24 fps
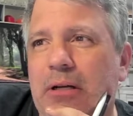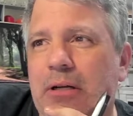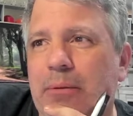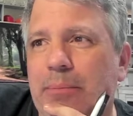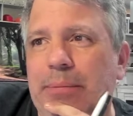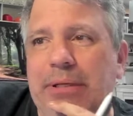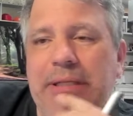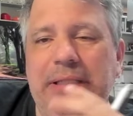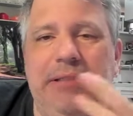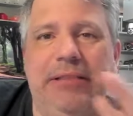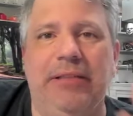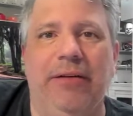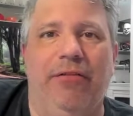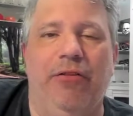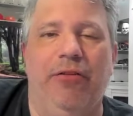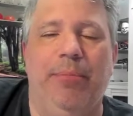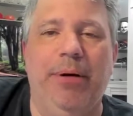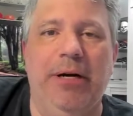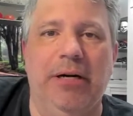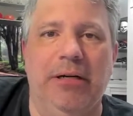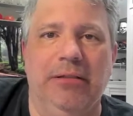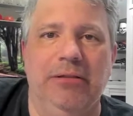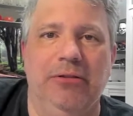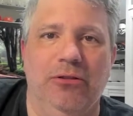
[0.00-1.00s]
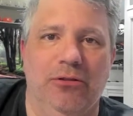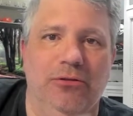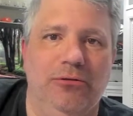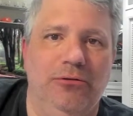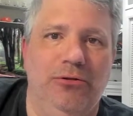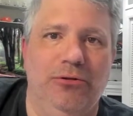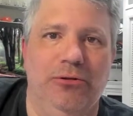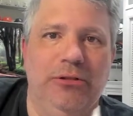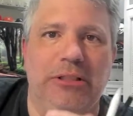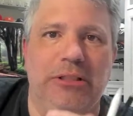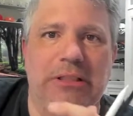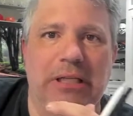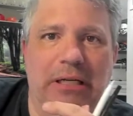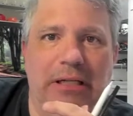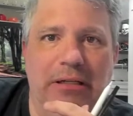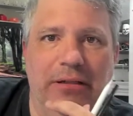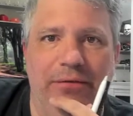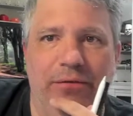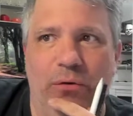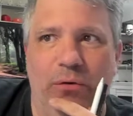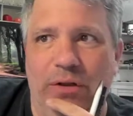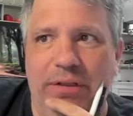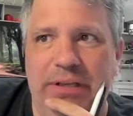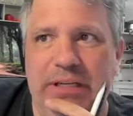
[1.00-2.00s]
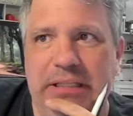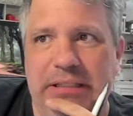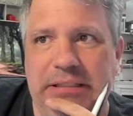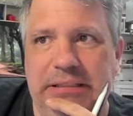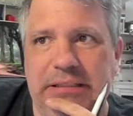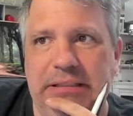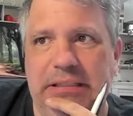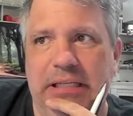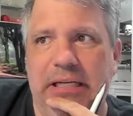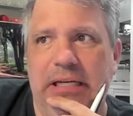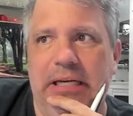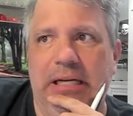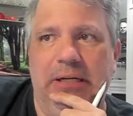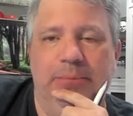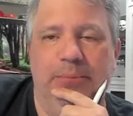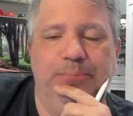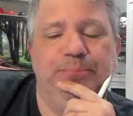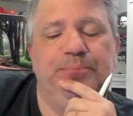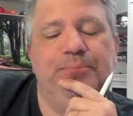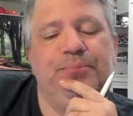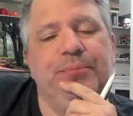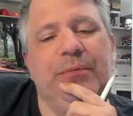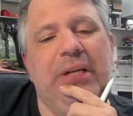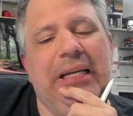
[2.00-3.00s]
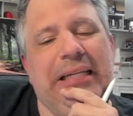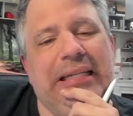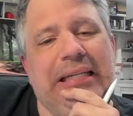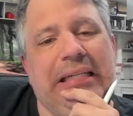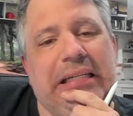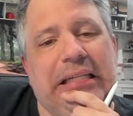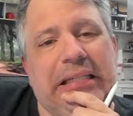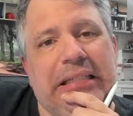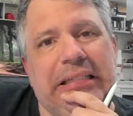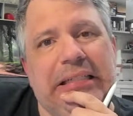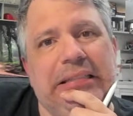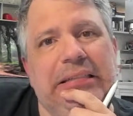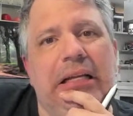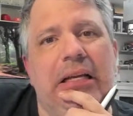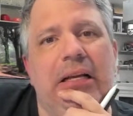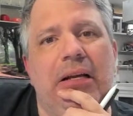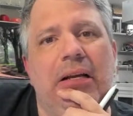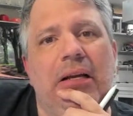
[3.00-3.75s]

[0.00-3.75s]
piece of the puzzle to study for the exam is